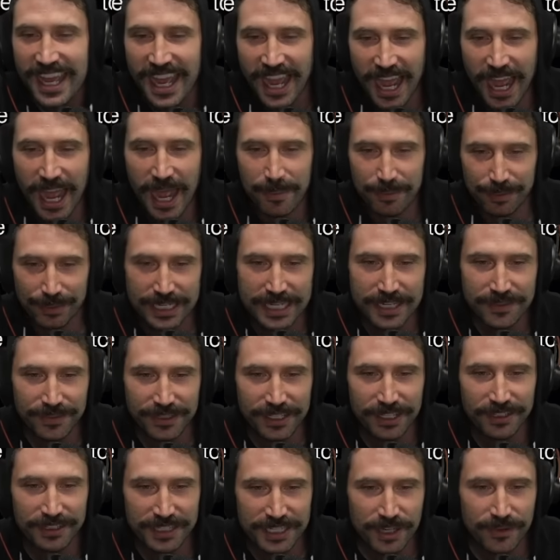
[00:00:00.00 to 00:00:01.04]
Uh,
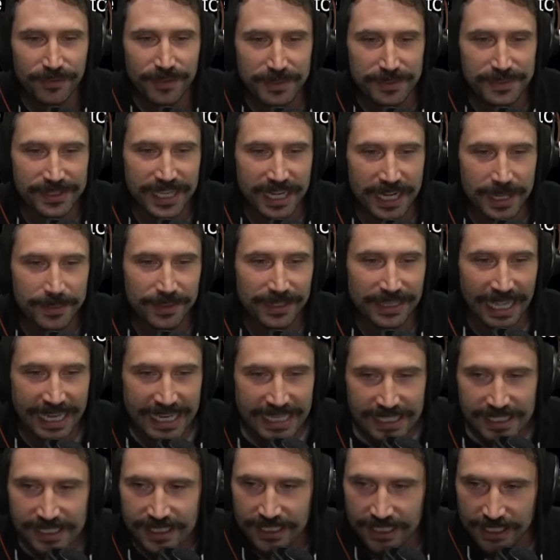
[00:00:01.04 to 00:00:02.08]
Pre-configured NeoVim setup
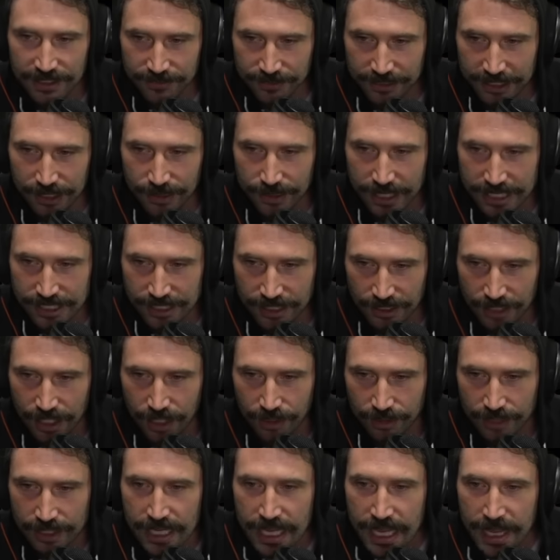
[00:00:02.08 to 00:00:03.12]
lightens the configuration
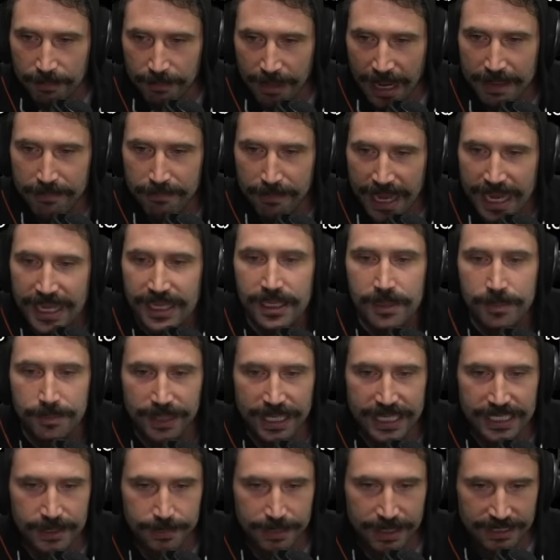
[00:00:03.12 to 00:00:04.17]
load. My main
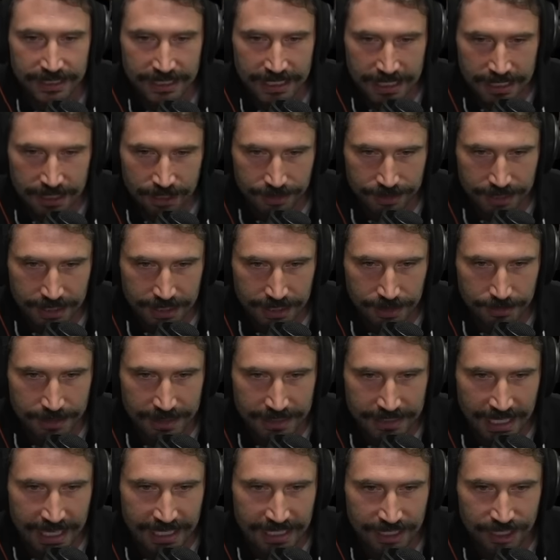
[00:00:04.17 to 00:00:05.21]
complaint about the ecosystem
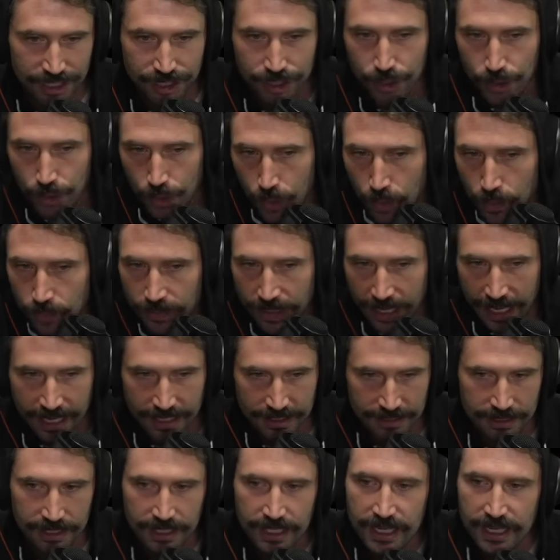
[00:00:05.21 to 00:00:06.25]
is that it's too
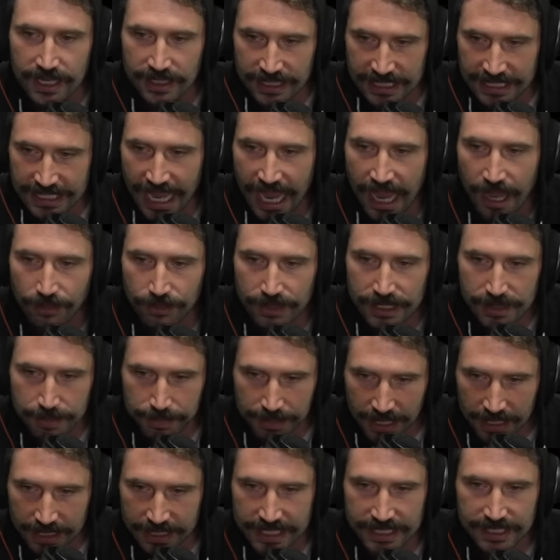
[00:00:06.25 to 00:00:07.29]
vast. The countless
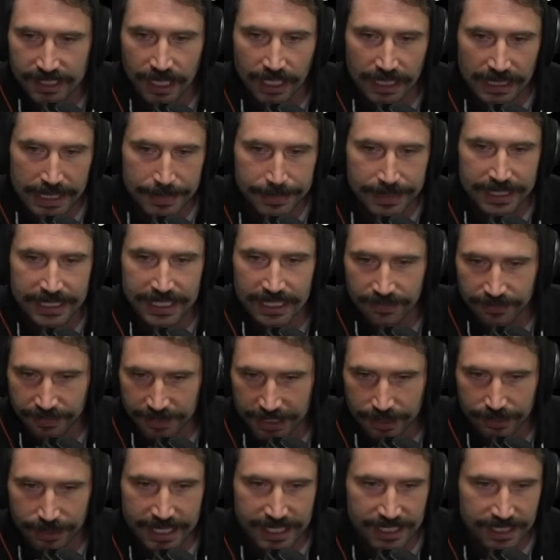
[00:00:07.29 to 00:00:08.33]
plugins, unlimited
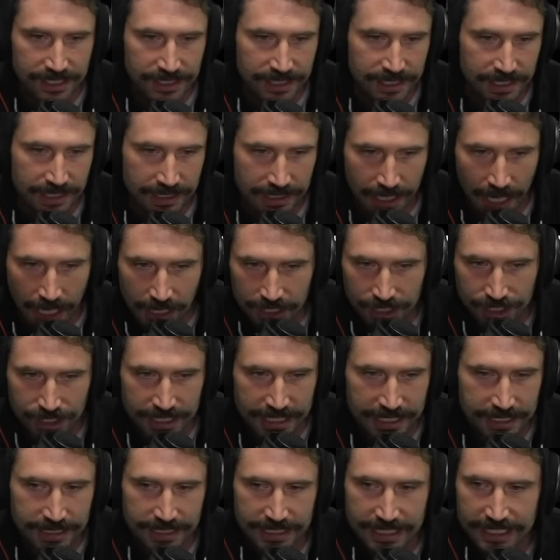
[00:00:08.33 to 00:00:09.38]
configurations, and the knowledge
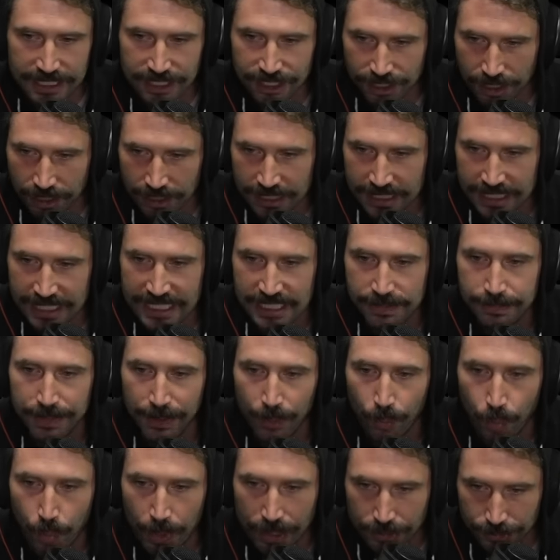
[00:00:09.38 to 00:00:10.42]
needed to get started is
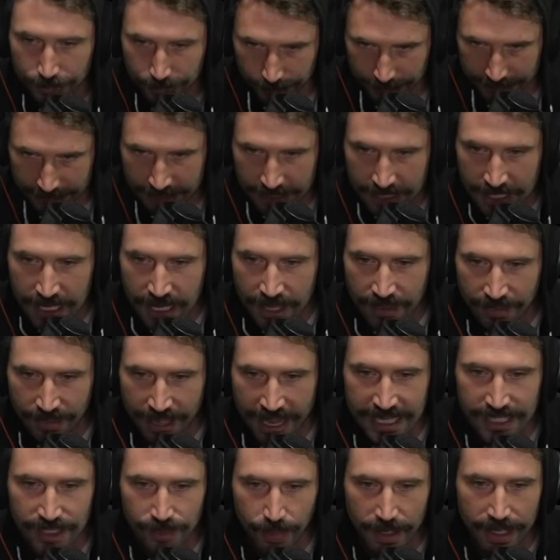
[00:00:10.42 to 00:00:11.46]
bewildering.
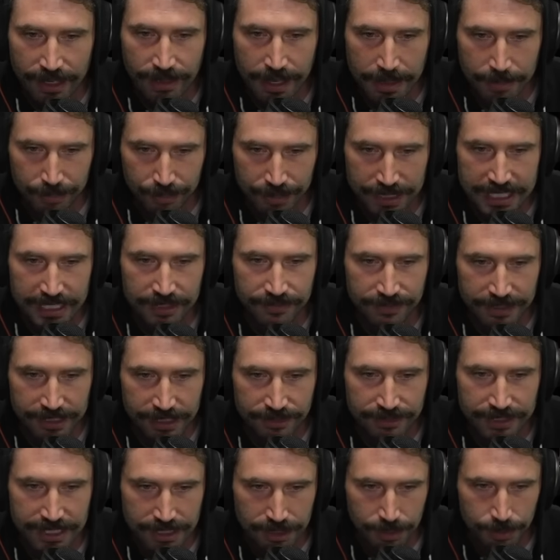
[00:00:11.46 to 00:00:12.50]
That's where a
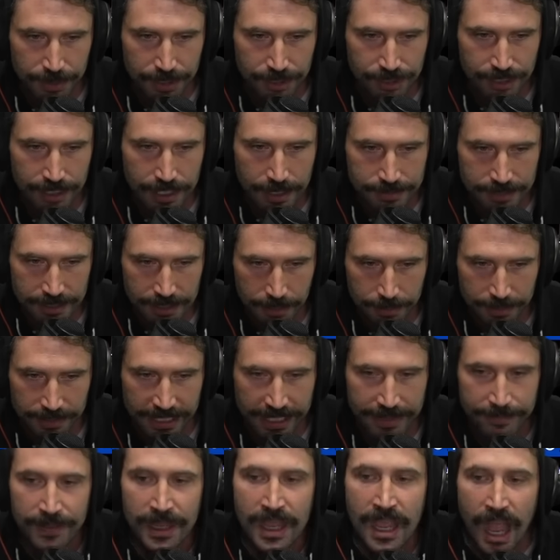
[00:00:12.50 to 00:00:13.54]
pre-configured distribution comes into
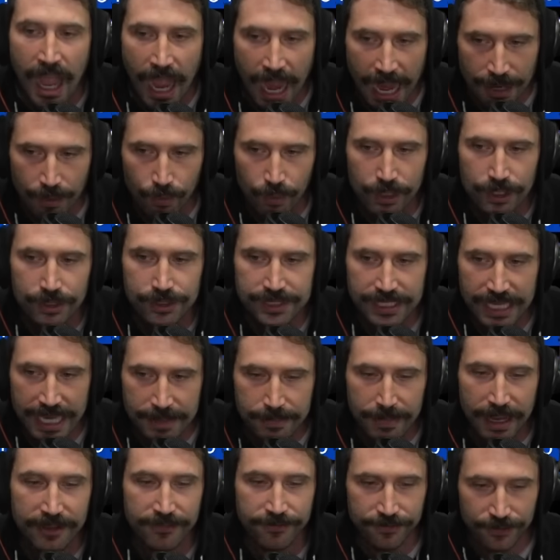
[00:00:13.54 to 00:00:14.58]
play. I will say
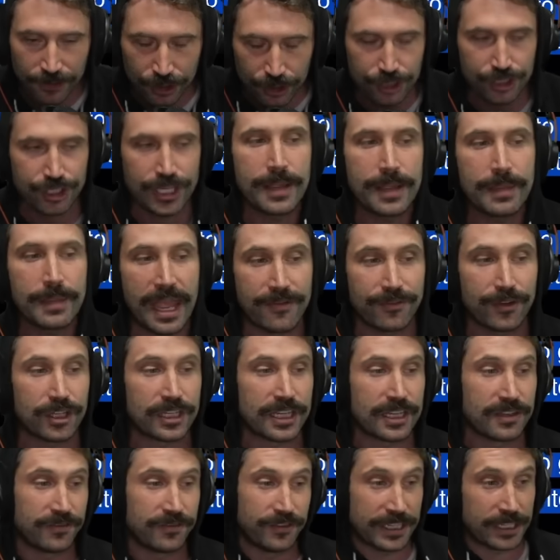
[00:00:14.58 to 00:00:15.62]
my first time ever
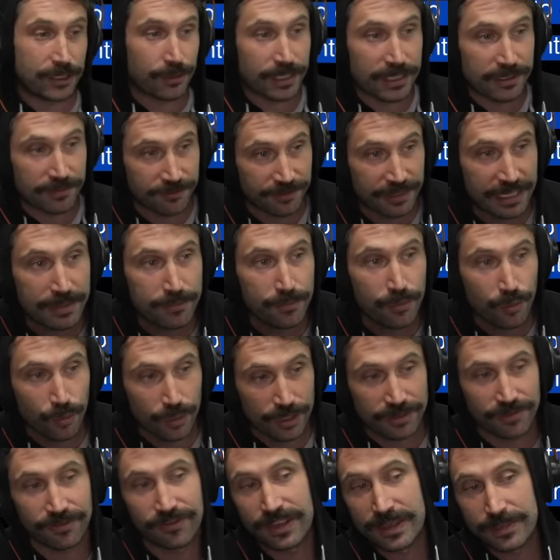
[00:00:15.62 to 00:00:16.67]
configuring Vim
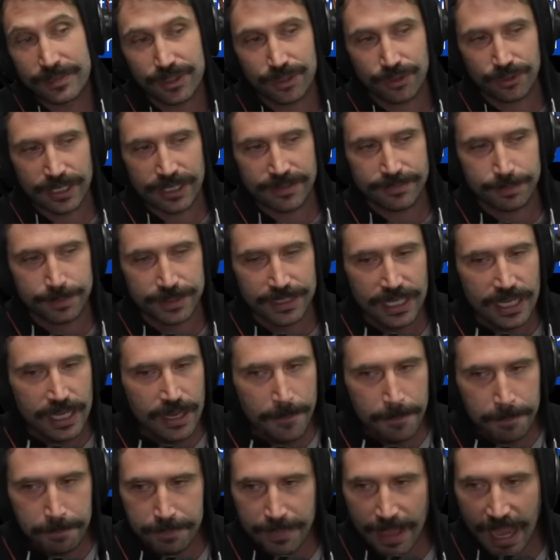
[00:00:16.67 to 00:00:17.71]
with Vim script,
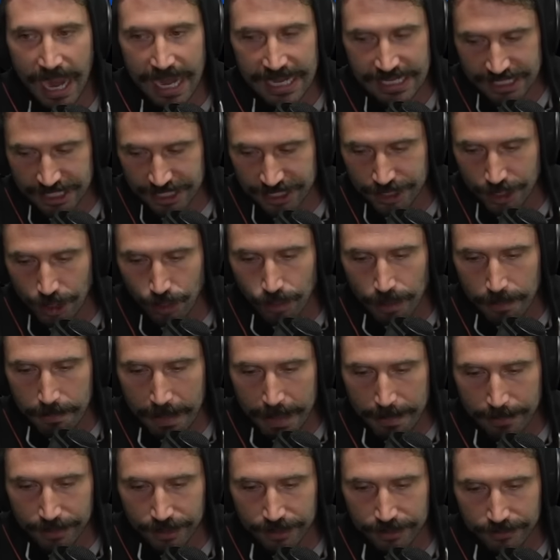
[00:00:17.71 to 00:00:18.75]
I still
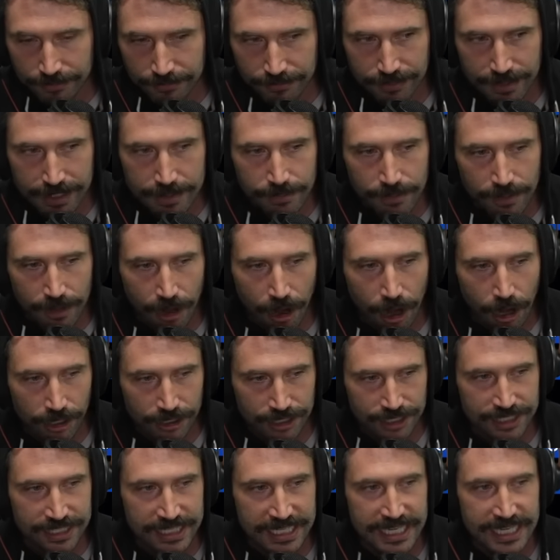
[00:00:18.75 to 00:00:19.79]
remember Vim
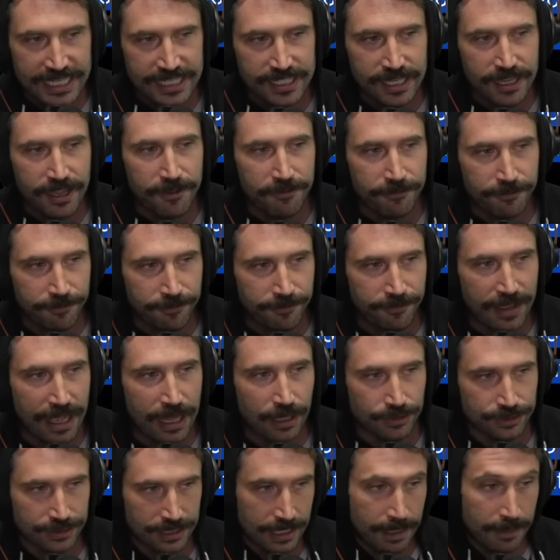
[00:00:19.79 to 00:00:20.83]
RCs
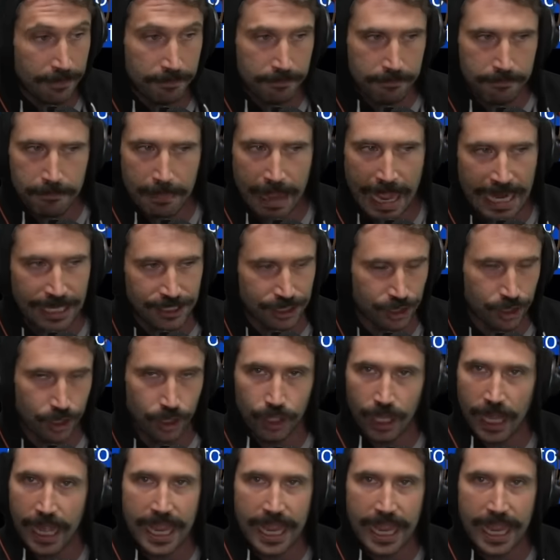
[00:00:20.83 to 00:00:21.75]
felt magical.